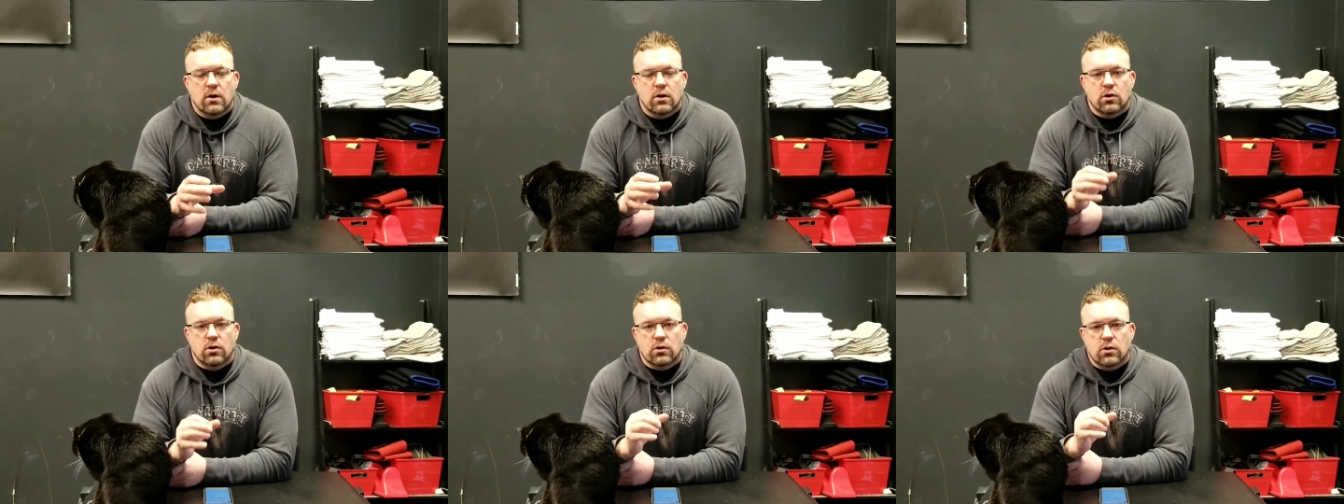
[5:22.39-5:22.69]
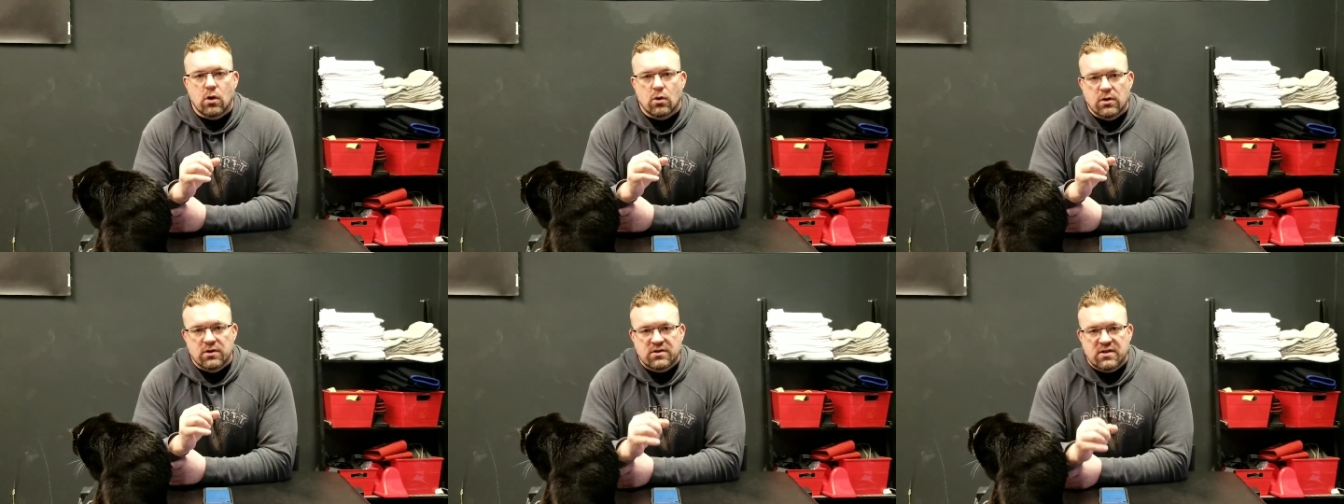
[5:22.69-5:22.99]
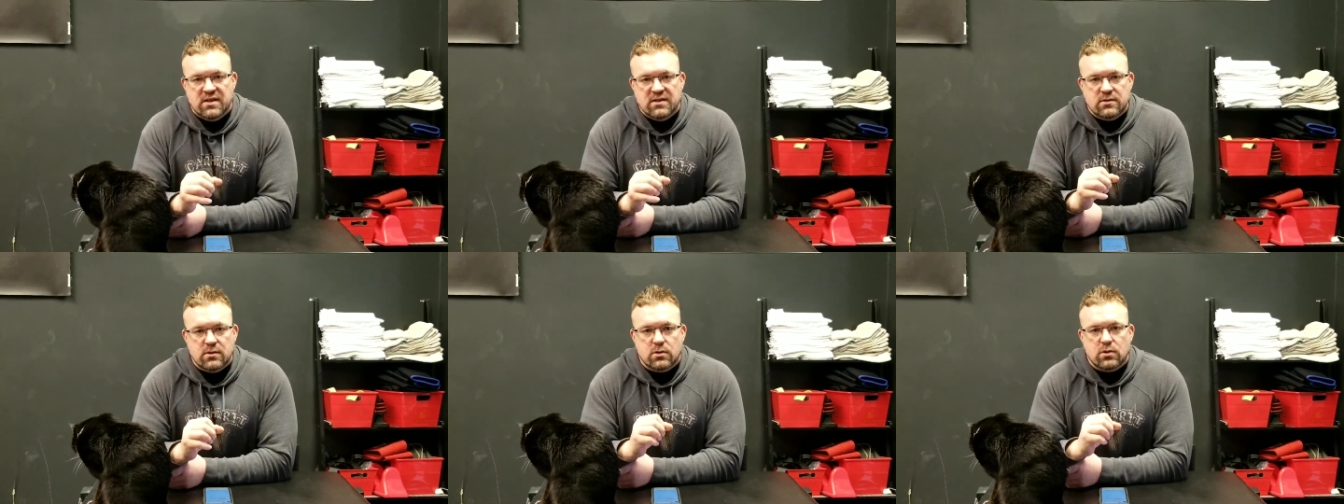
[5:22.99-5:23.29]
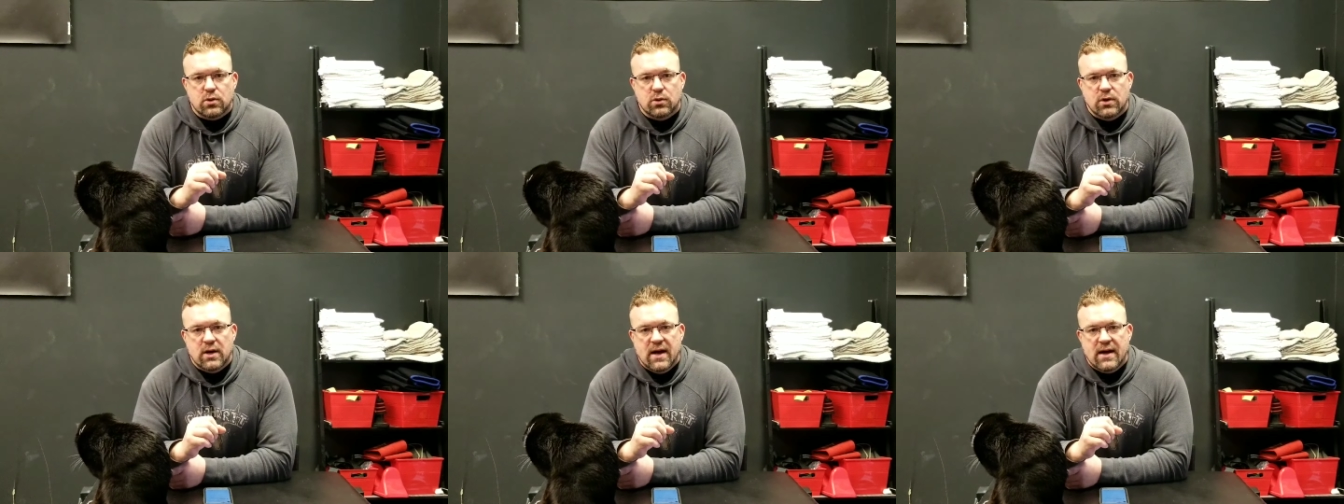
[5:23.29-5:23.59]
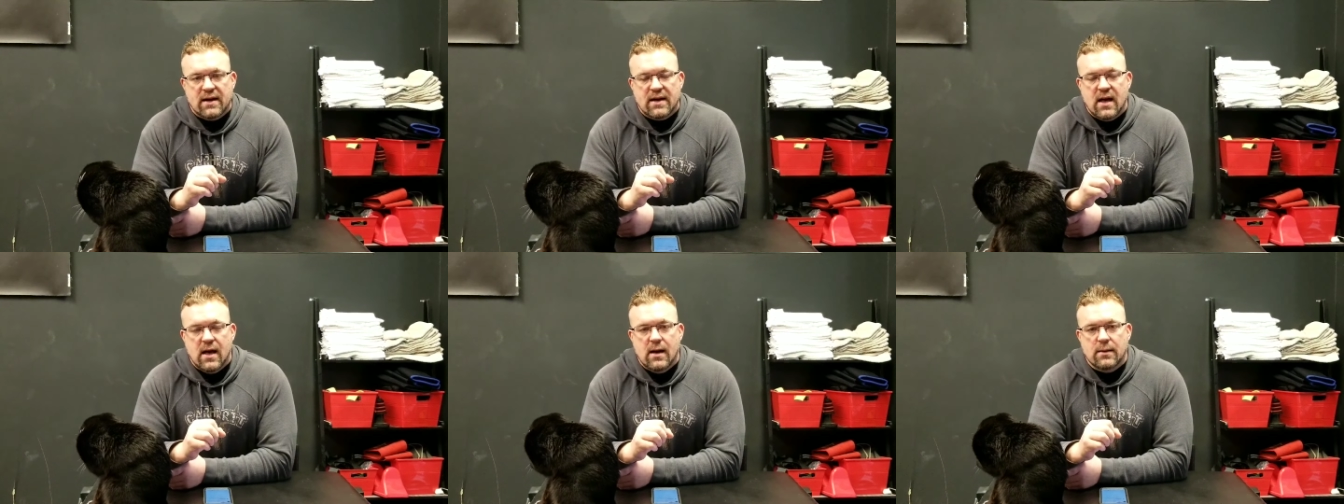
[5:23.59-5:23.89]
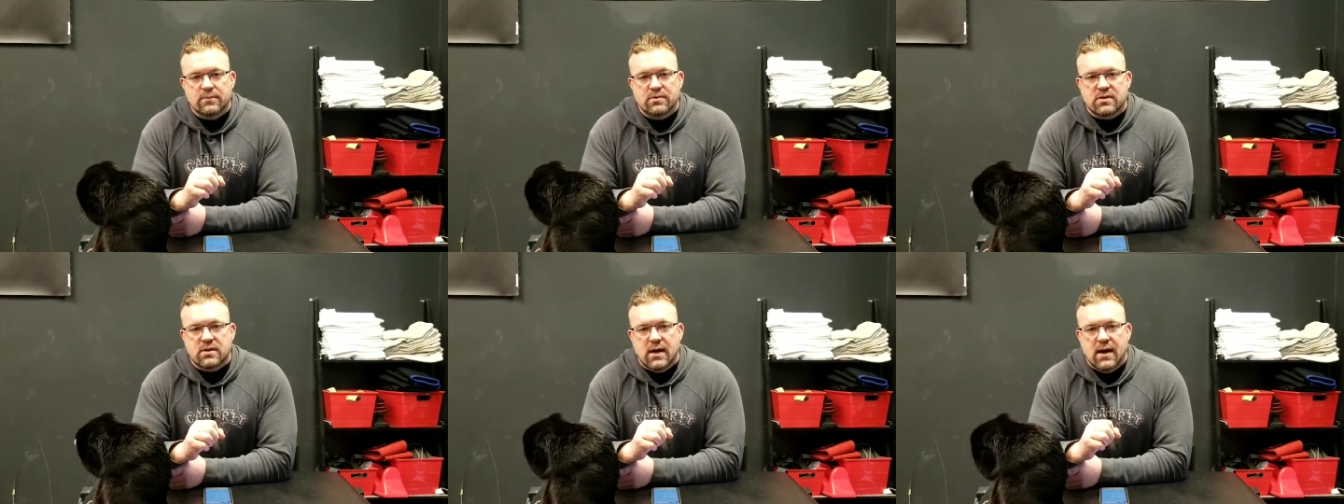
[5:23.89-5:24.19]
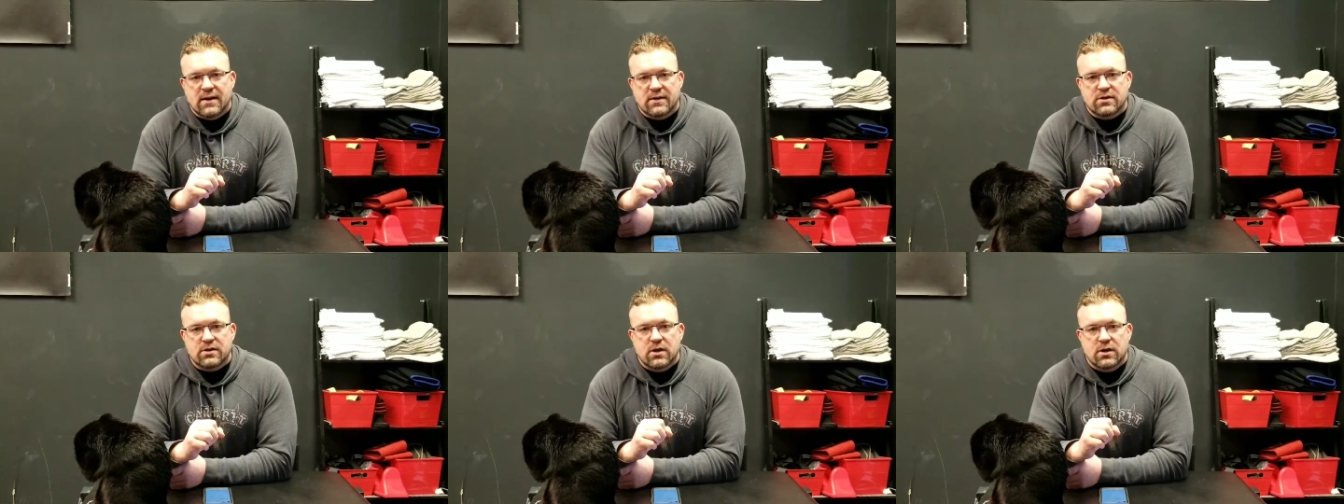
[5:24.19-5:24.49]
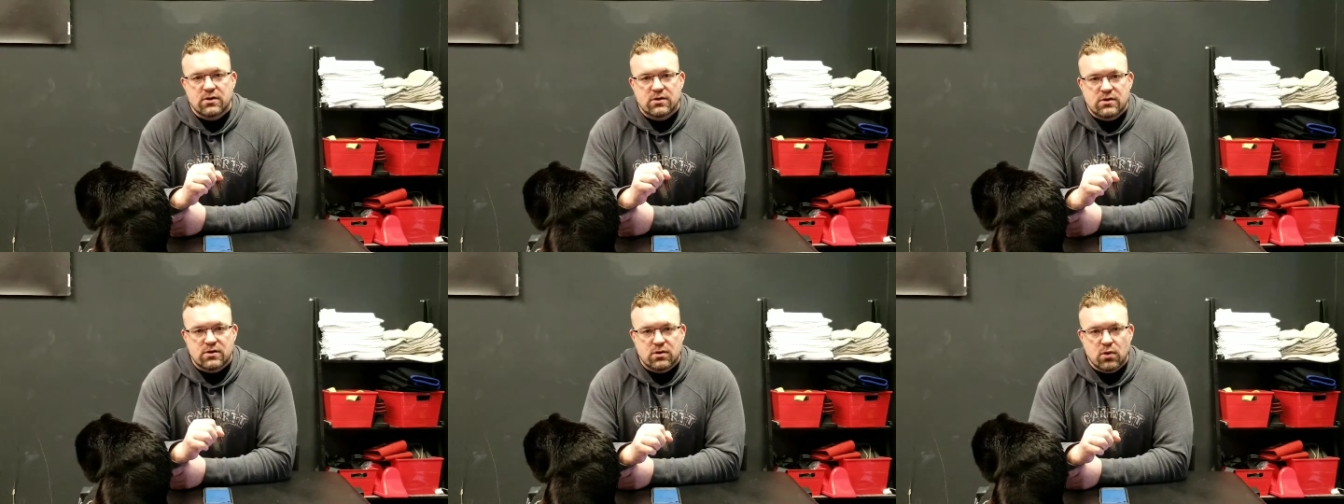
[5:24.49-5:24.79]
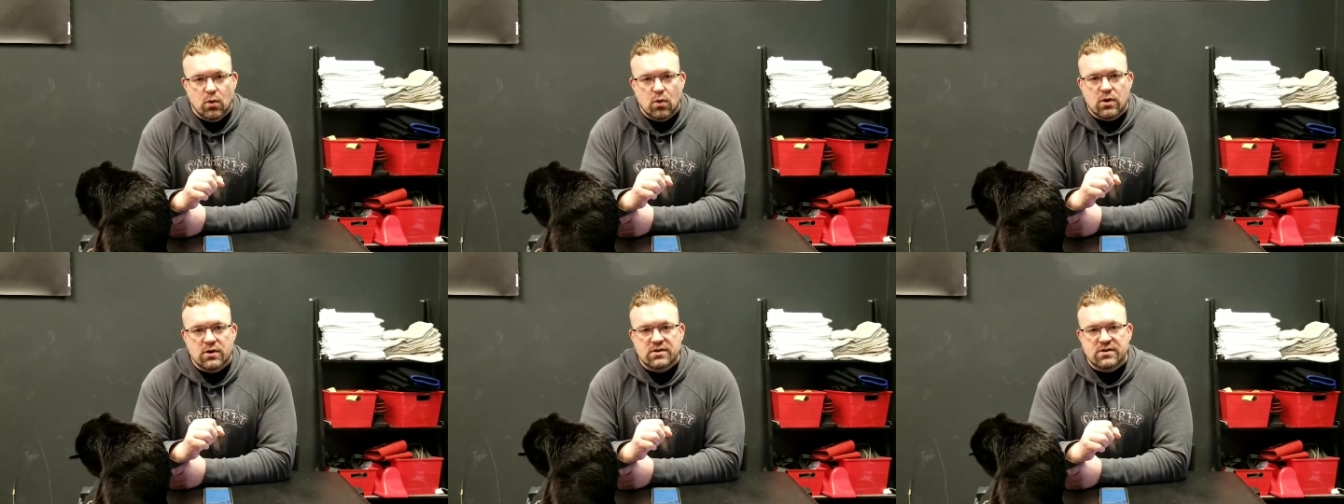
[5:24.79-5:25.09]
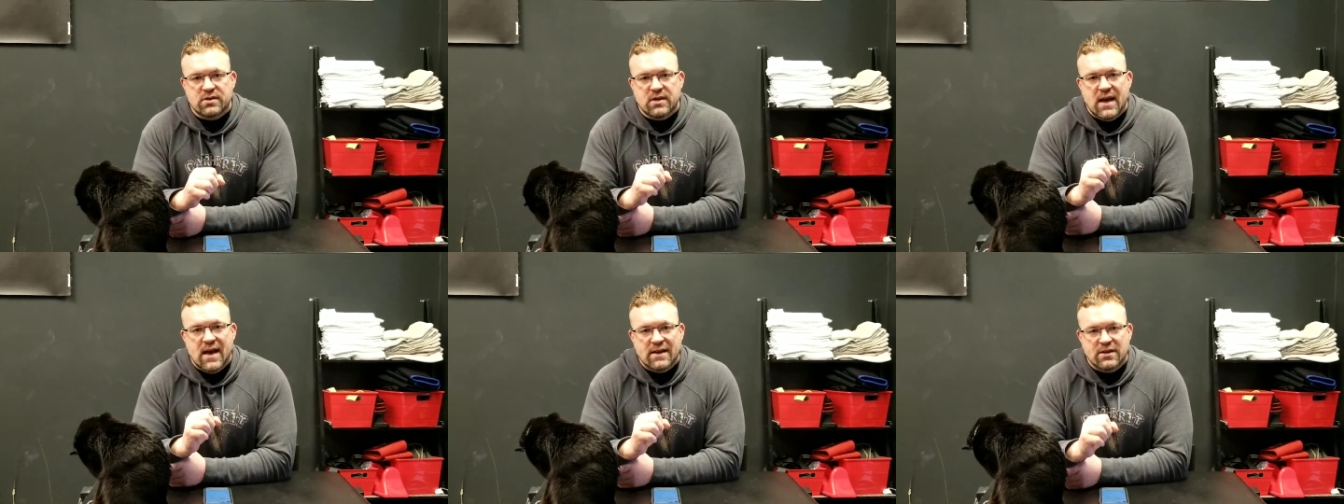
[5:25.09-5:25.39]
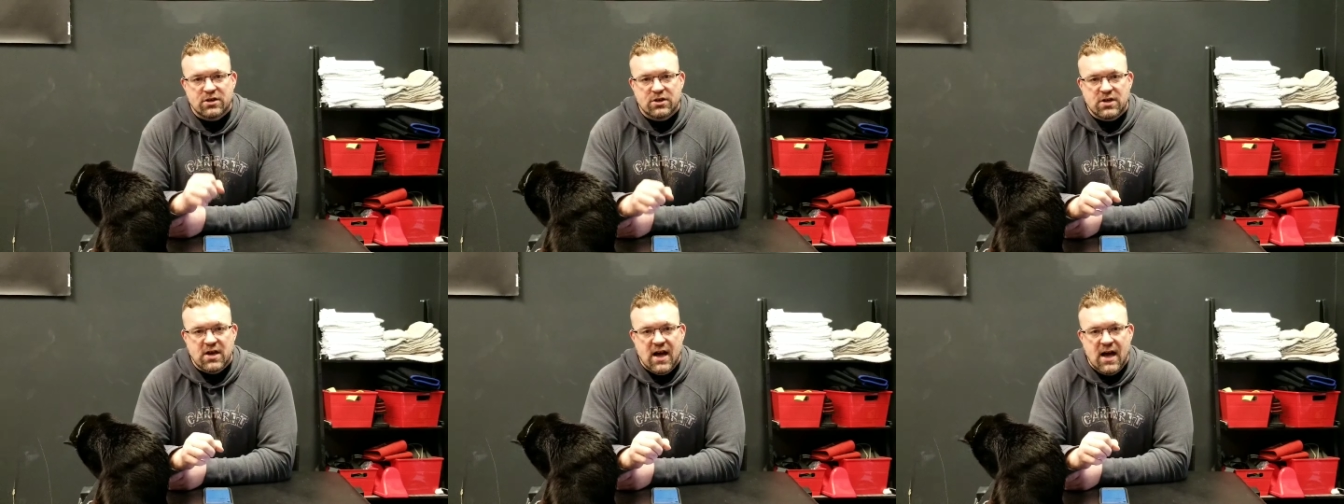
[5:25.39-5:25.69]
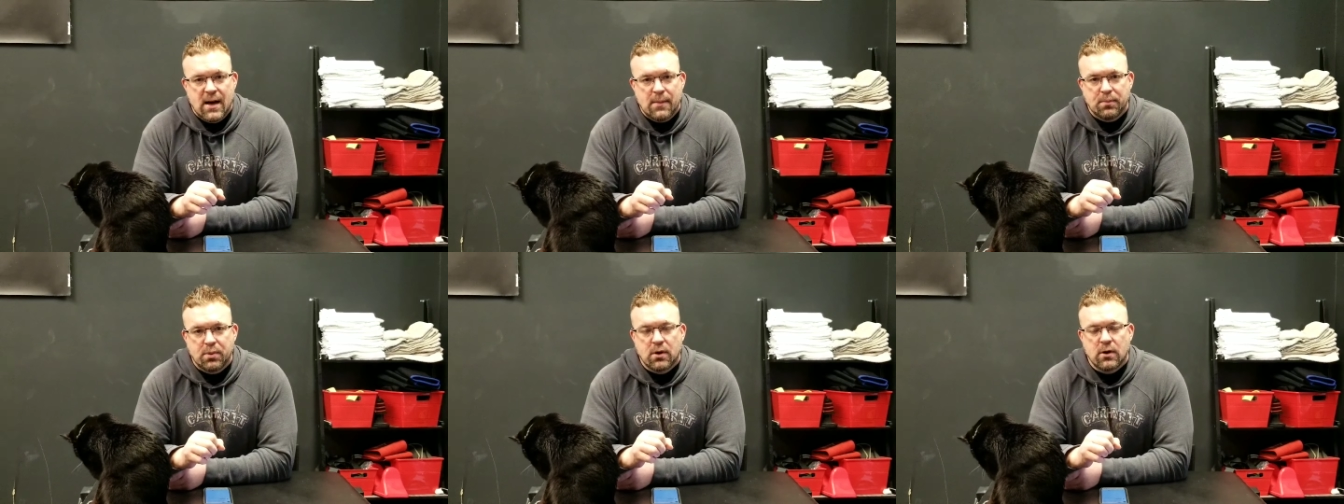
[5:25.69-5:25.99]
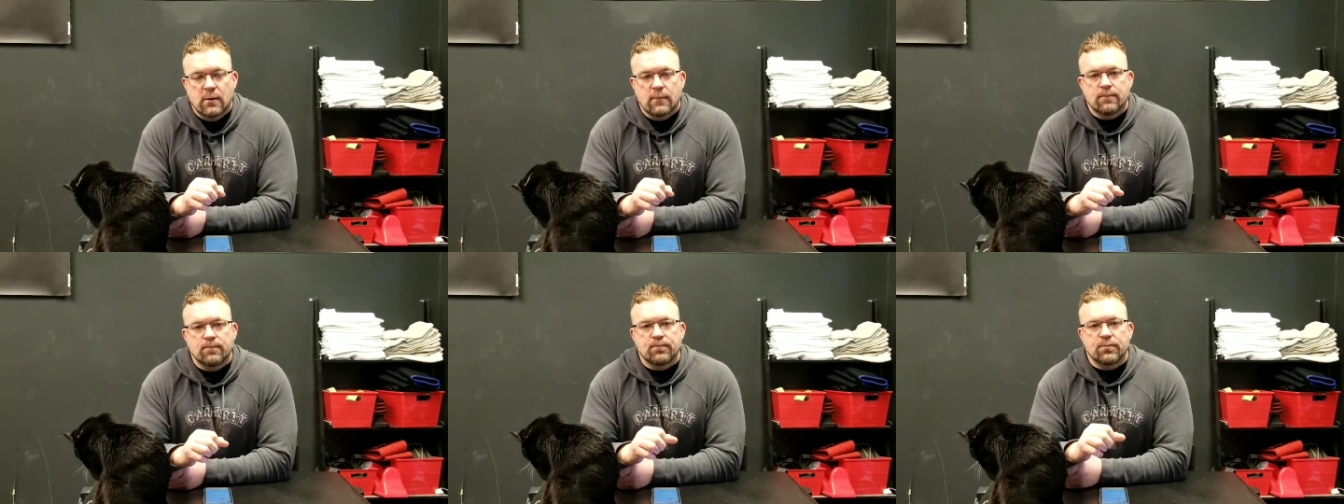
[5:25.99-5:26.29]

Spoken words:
You can go to dieselcrew.com/store/shop.